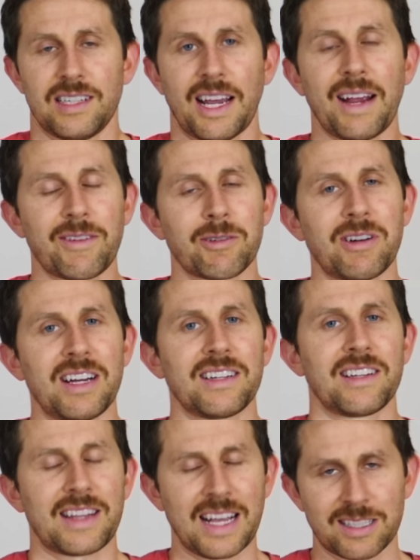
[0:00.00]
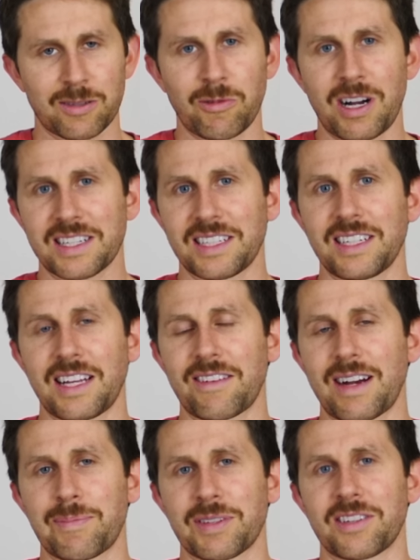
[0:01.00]
Hey everyone, thanks for watching
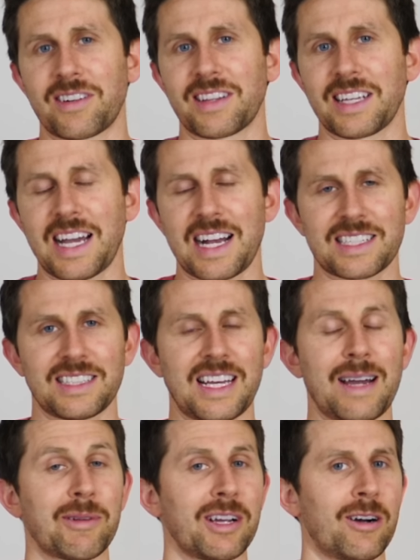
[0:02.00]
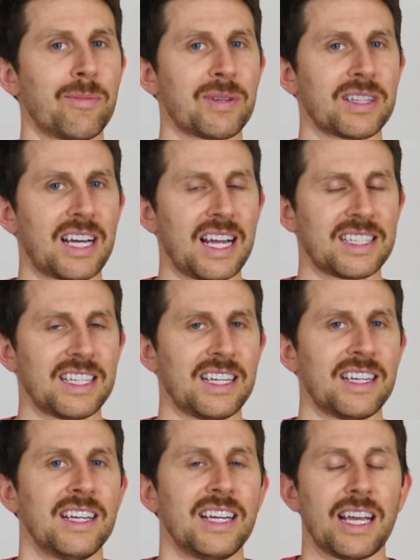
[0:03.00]
another episode of The Action Lab. I hope you liked
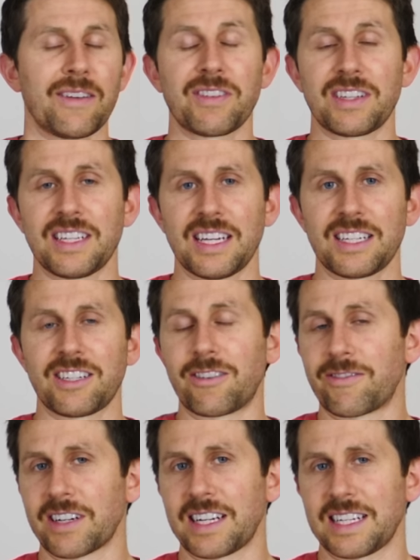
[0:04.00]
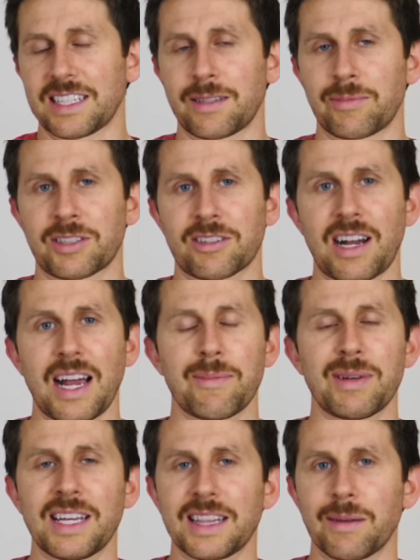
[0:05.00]
it. If you did, don't forget to
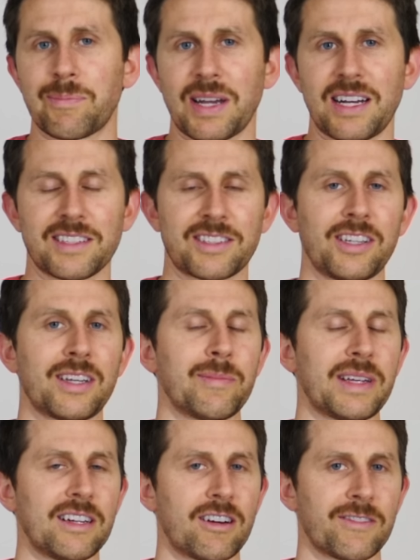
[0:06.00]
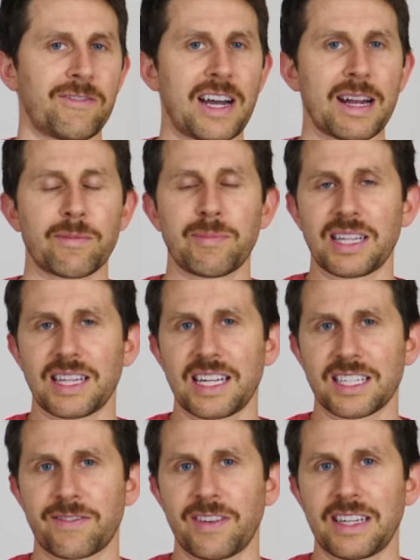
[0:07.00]
subscribe and hit the bell so you can be notified when my
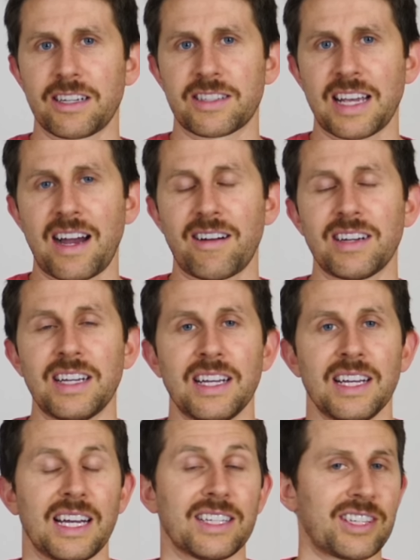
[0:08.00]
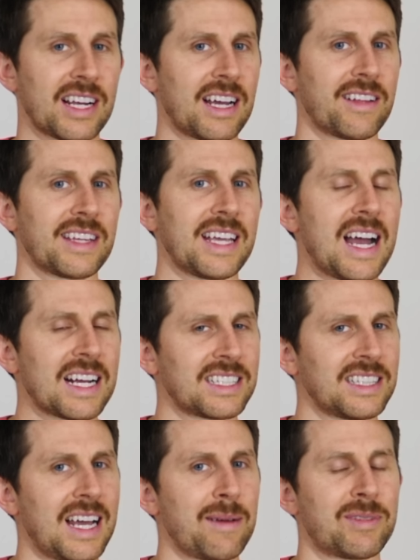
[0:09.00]
latest videos out. And check out
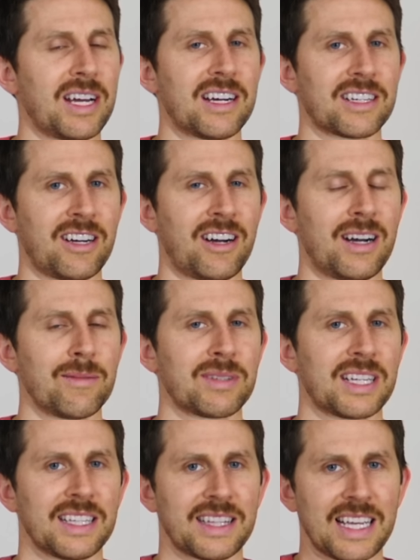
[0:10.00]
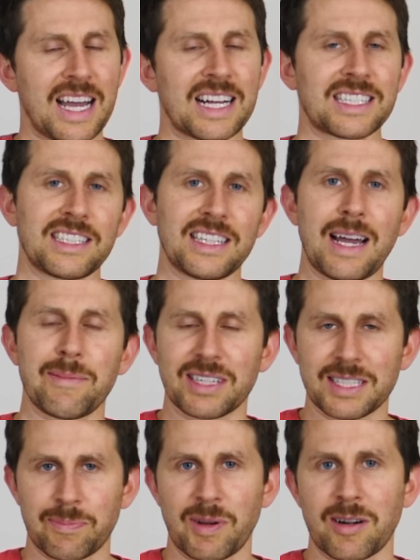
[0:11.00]
theactionlab.com to get the Action Lab
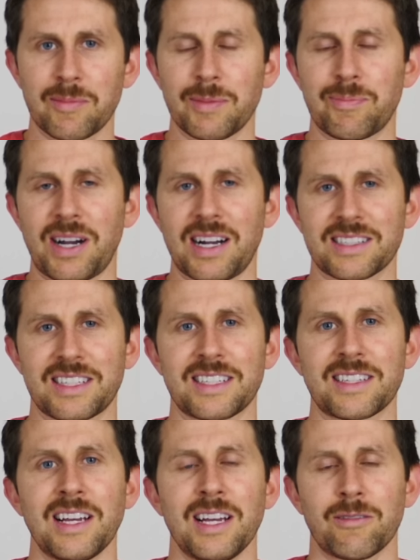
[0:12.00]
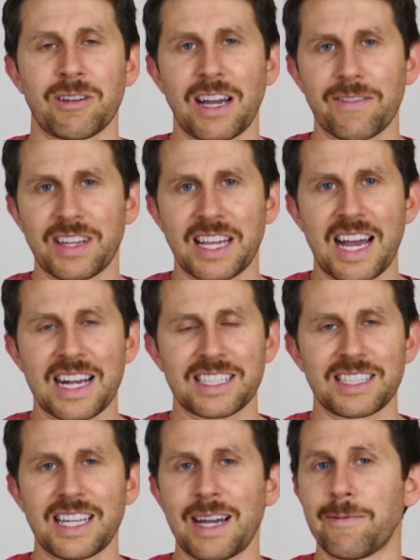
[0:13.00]
experiment boxes. We have the
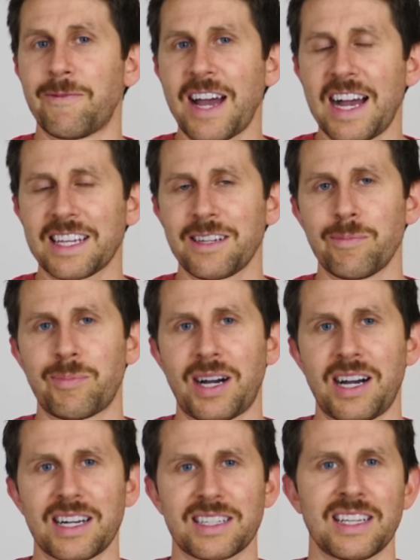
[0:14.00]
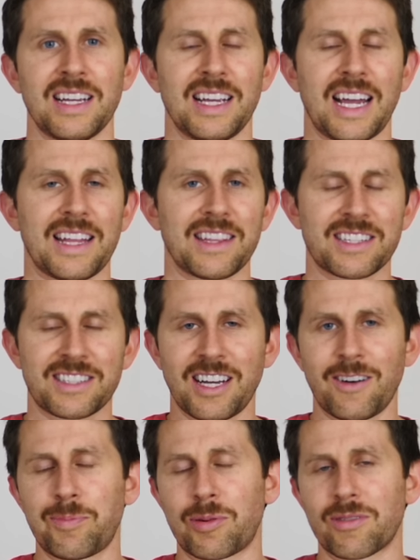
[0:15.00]
Action Lab vacuum box and the
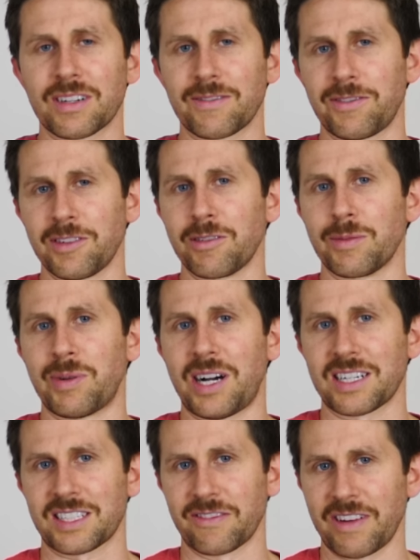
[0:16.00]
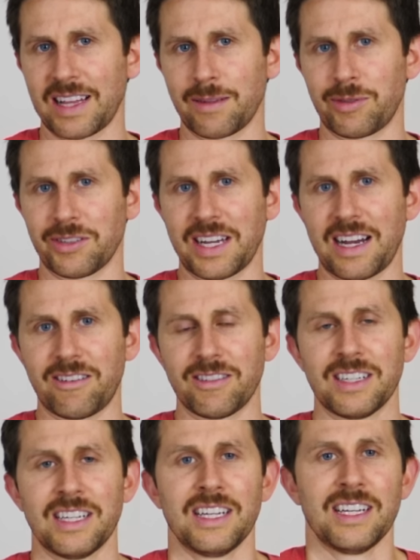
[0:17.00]
self-pouring fluid box available now.
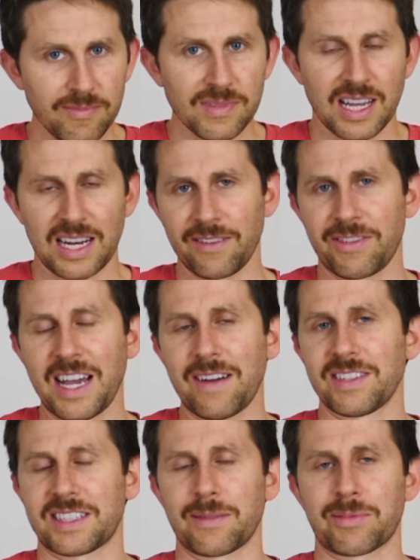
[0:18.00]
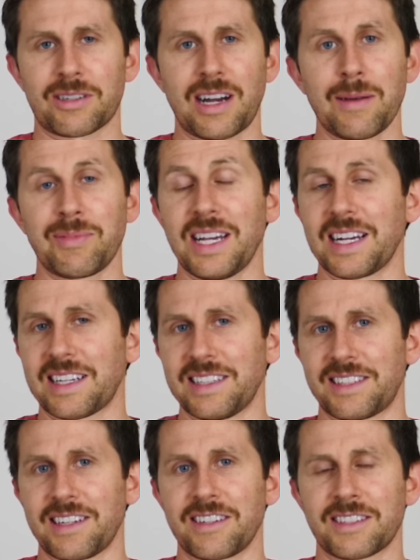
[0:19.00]
And if you haven't subscribed yet,
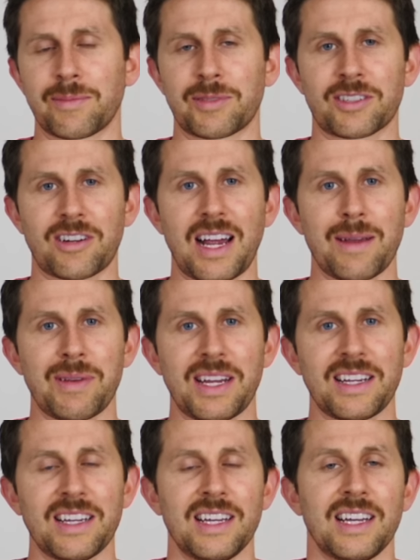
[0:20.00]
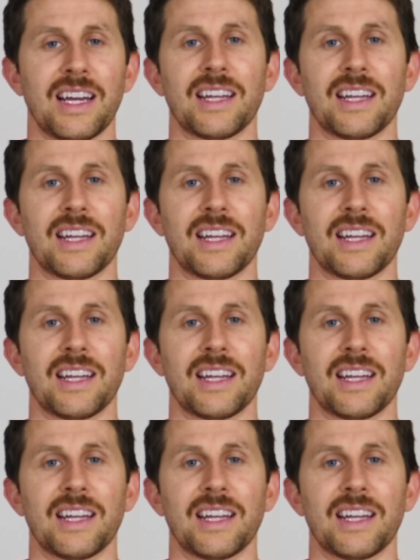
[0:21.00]
consider subscribing.